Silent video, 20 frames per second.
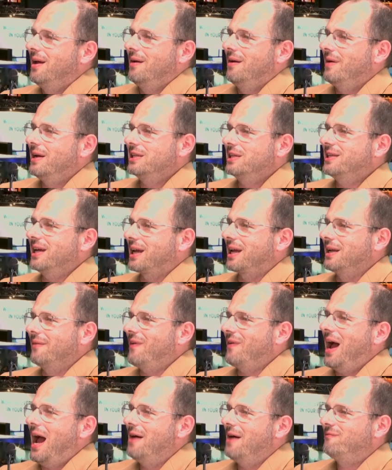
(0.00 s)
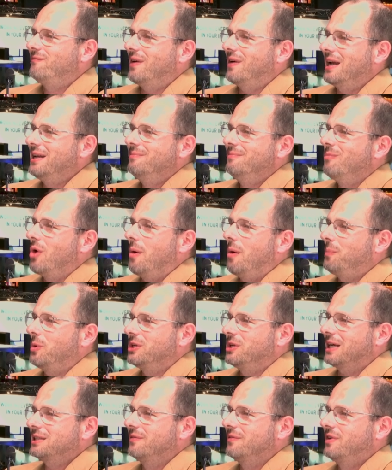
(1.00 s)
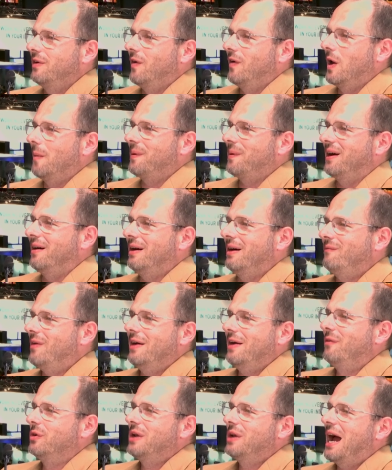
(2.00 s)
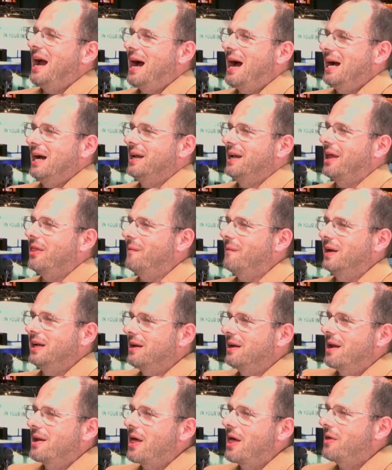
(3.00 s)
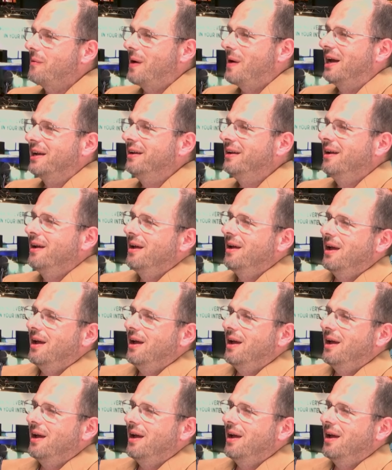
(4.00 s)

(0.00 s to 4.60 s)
wait a second, if I have one more productive developer, why wouldn't I hire another one and another one?